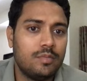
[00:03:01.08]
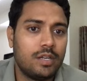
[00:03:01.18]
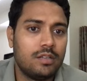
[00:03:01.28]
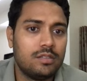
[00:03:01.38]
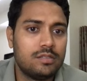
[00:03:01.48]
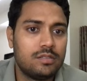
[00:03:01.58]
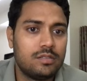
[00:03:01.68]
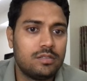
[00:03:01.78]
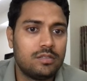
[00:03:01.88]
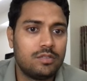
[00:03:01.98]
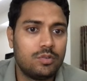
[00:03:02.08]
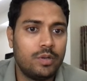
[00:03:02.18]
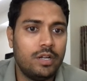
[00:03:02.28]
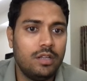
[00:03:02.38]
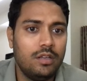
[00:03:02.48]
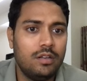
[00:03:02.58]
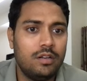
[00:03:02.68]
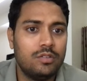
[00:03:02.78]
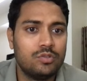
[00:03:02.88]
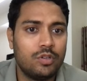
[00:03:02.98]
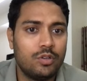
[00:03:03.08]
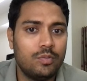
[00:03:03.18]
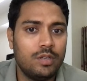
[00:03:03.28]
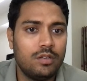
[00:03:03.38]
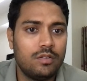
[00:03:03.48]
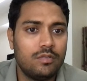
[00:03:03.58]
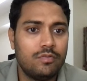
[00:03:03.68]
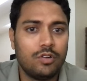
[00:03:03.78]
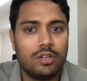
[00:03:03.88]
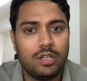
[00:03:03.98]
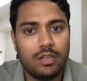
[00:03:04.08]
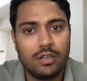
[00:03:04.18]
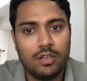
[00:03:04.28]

minus 20, it is going to be 40.